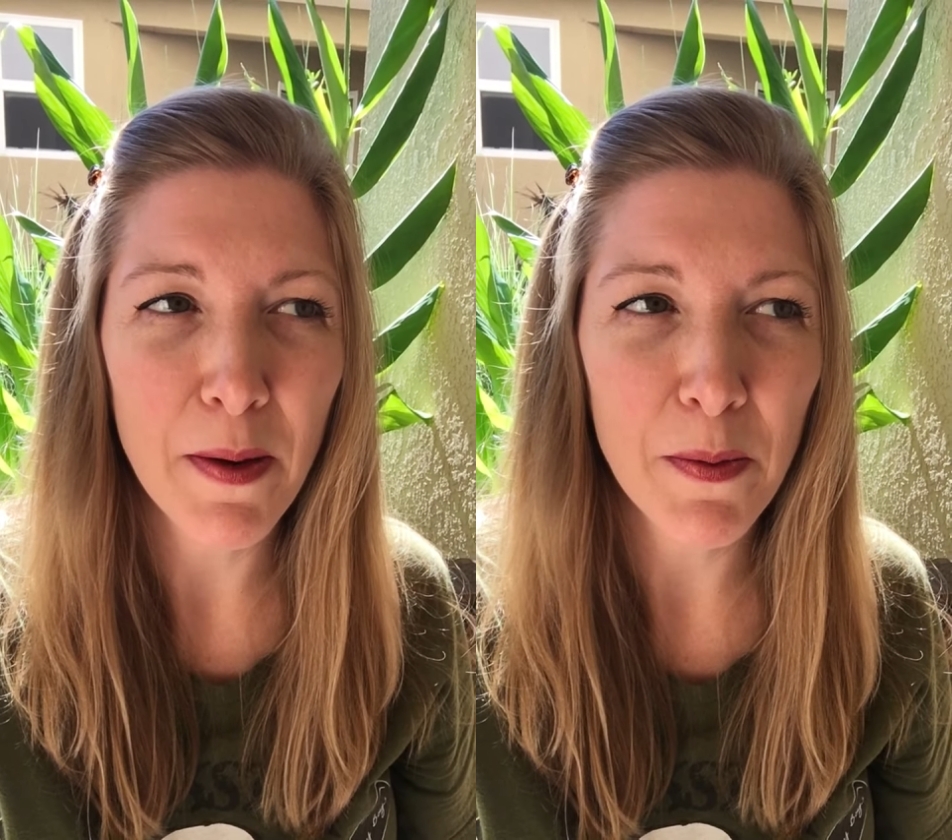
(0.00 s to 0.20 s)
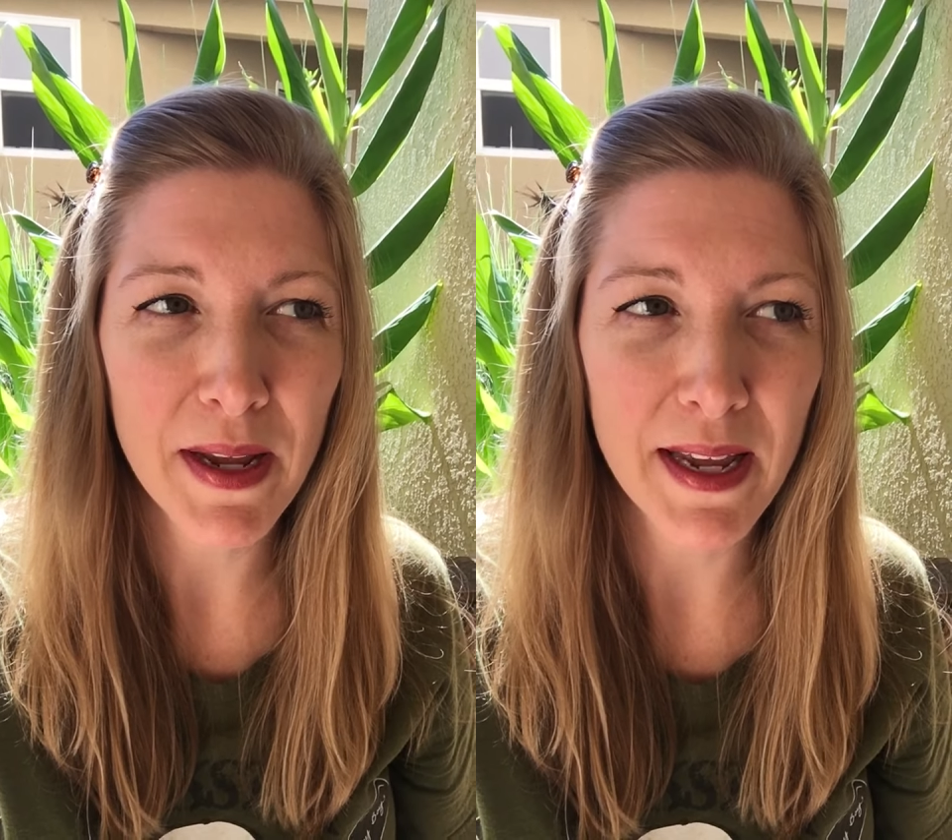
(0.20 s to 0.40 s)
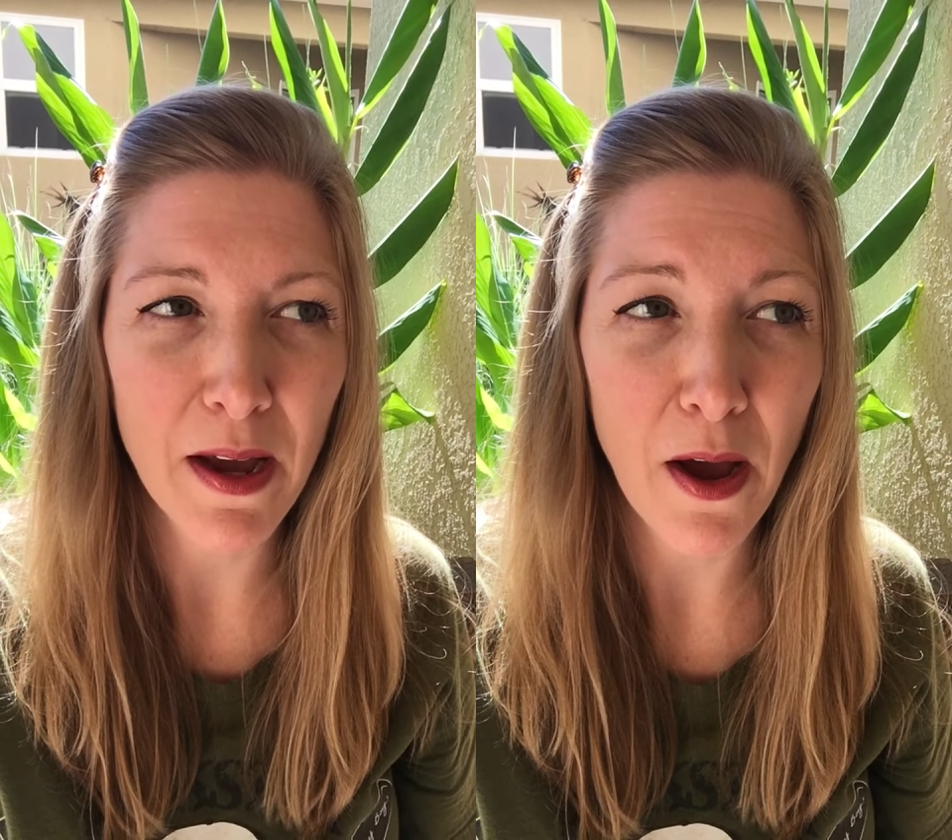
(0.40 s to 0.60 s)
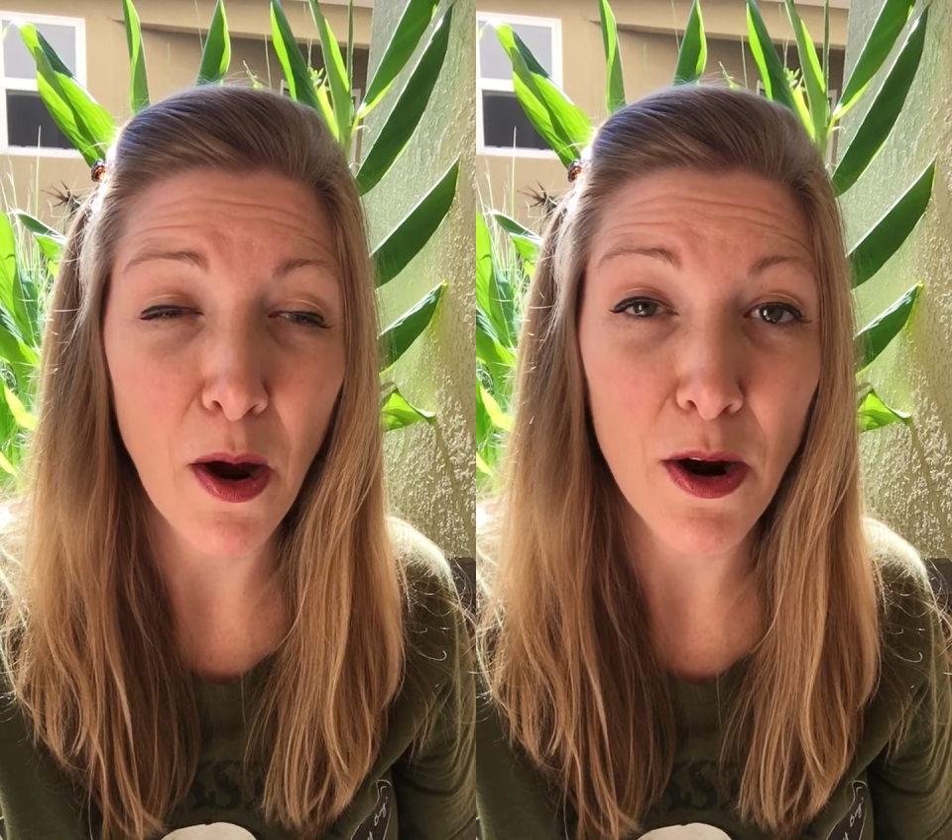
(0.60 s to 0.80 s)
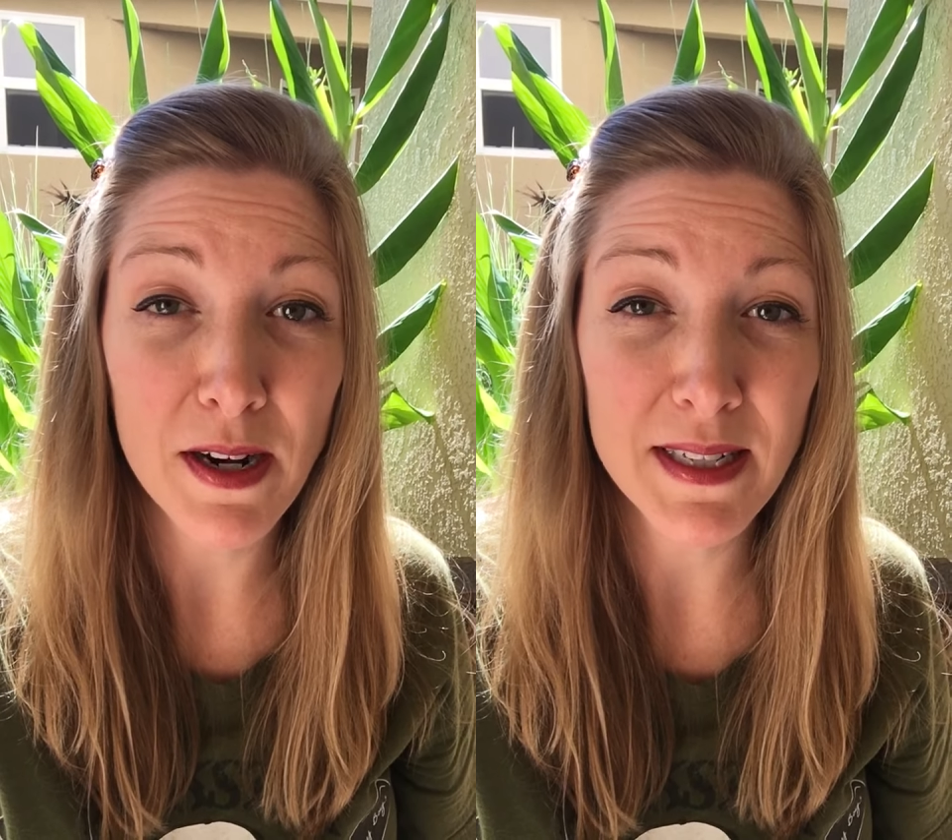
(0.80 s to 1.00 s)
we
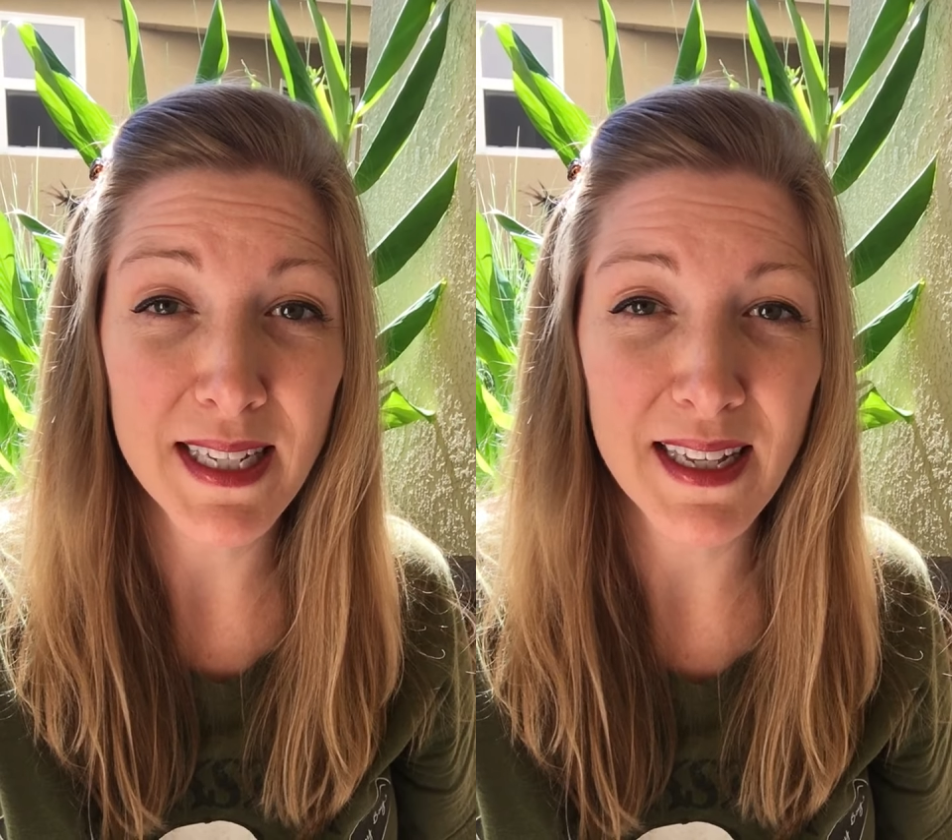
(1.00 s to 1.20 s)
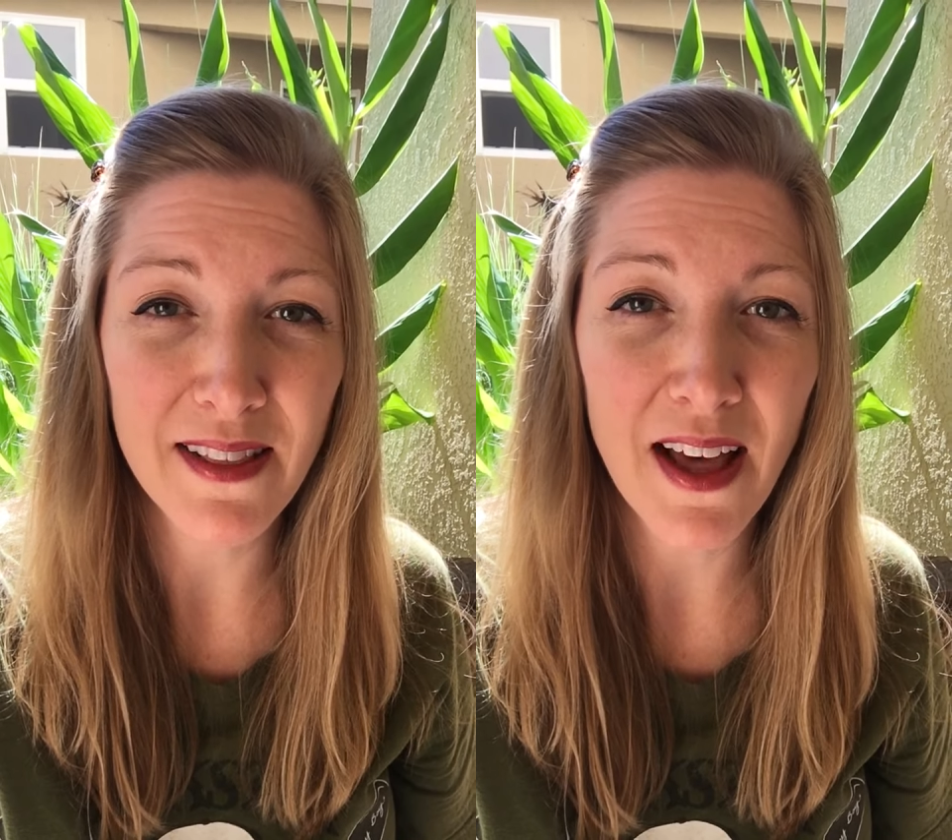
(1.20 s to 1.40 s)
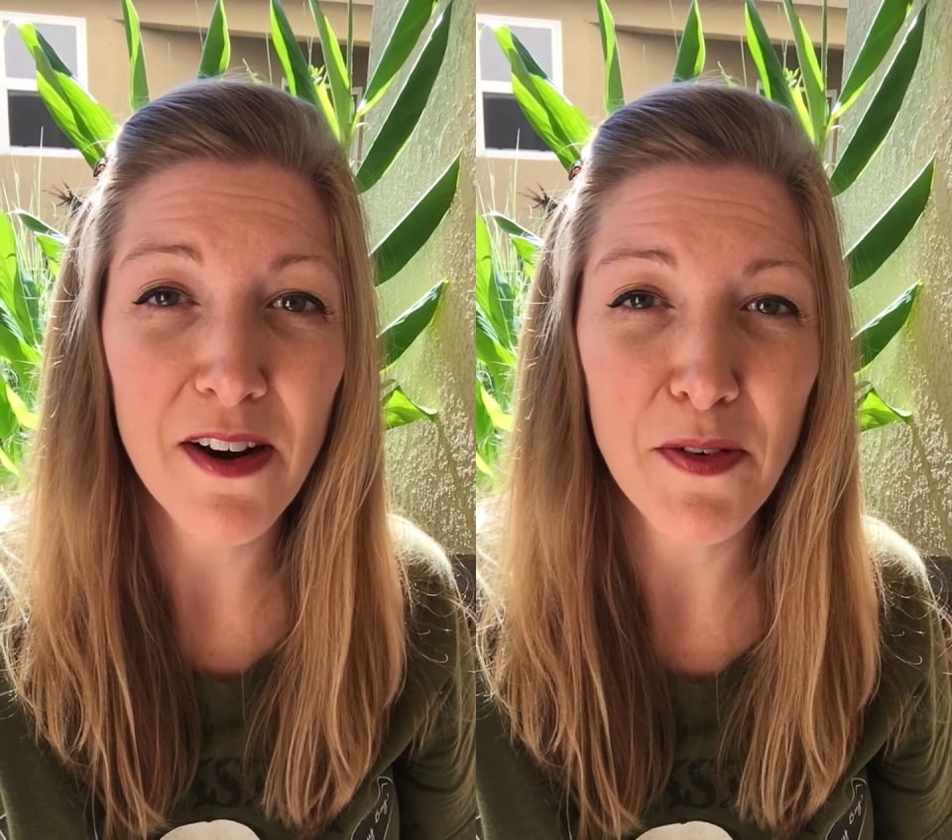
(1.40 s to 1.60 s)
are seeing a lot